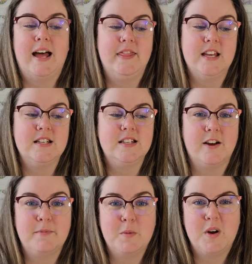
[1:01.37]
and this
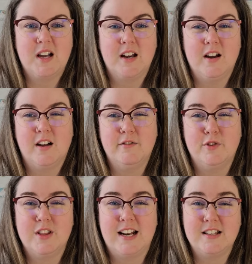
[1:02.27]
I've been working on
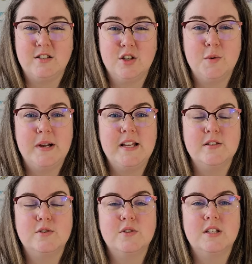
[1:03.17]
for the last two
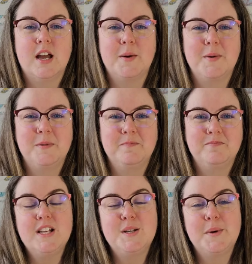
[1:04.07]
weeks or so.
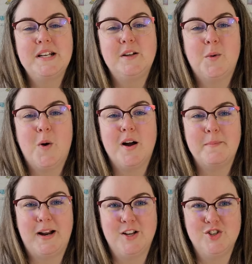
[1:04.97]
So I didn't quite
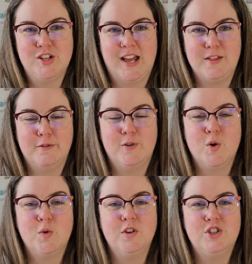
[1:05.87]
manage to get the
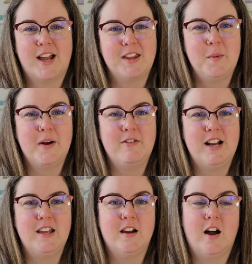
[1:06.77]
full
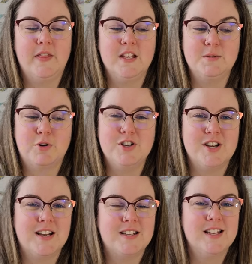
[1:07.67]
January on this
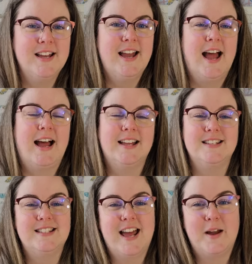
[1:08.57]
project,
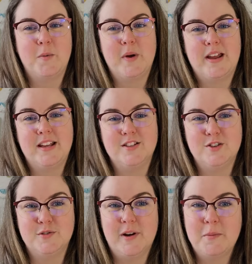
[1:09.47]
and now we're
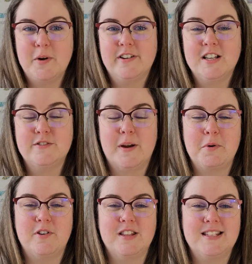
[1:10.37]
into February. It's
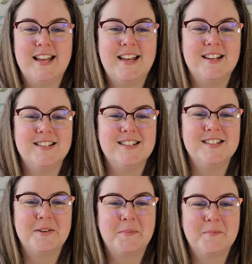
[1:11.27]
February the second.